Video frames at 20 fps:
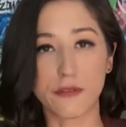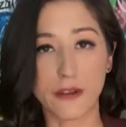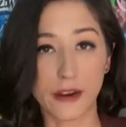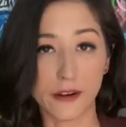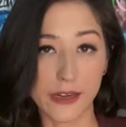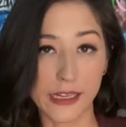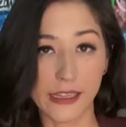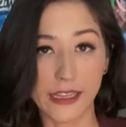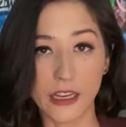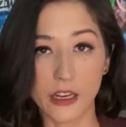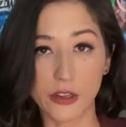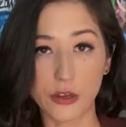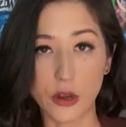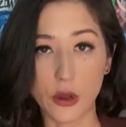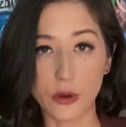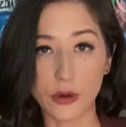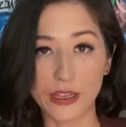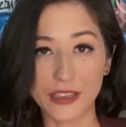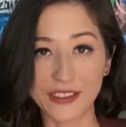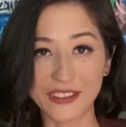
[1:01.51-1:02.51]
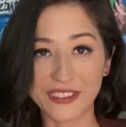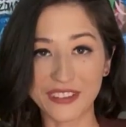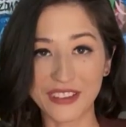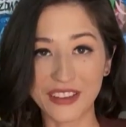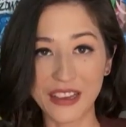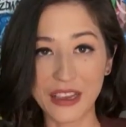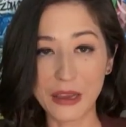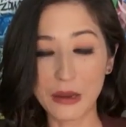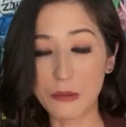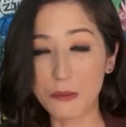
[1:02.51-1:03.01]
very little
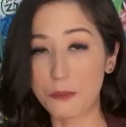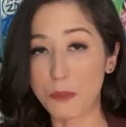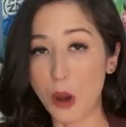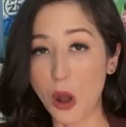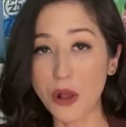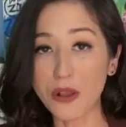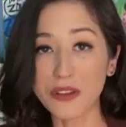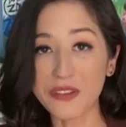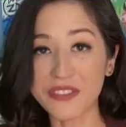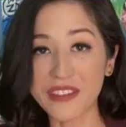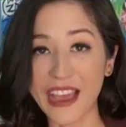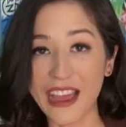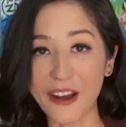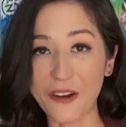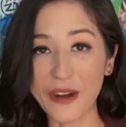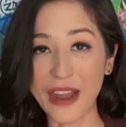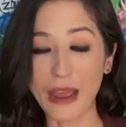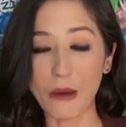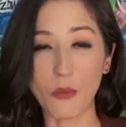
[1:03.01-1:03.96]
notice, balls out.